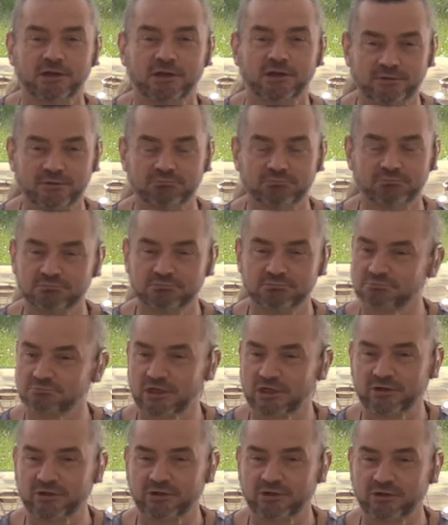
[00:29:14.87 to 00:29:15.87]

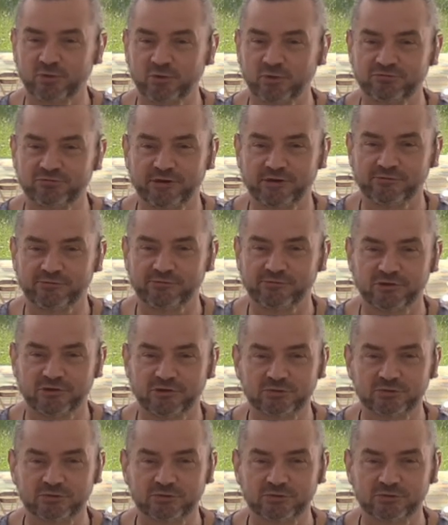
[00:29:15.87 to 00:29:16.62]
25,